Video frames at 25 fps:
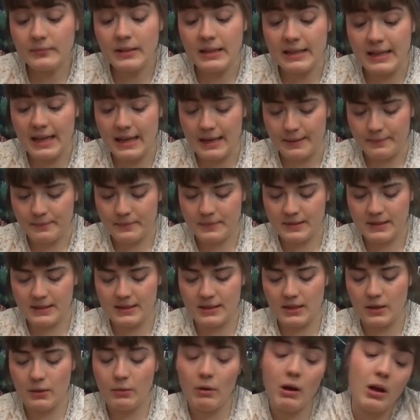Yeah,
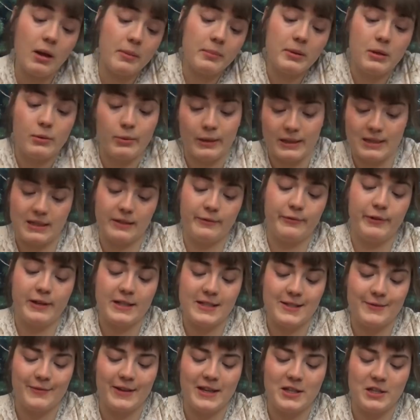so I'm quitting
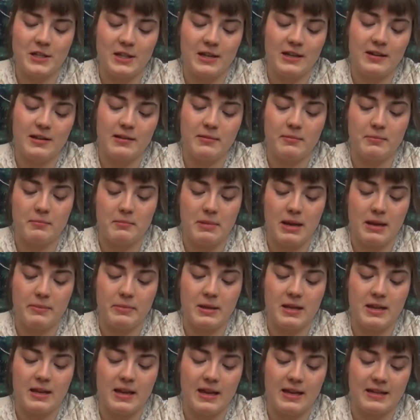fast fashion,
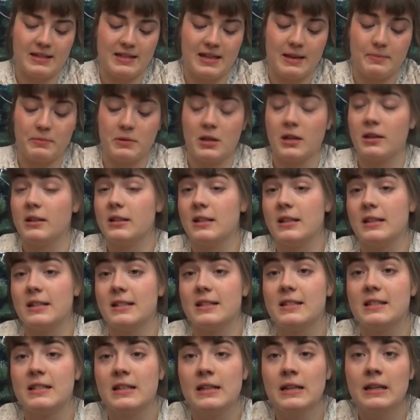maybe except
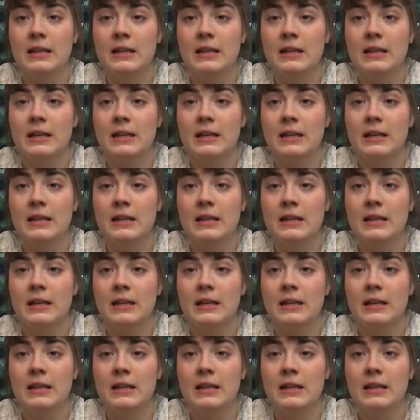undies.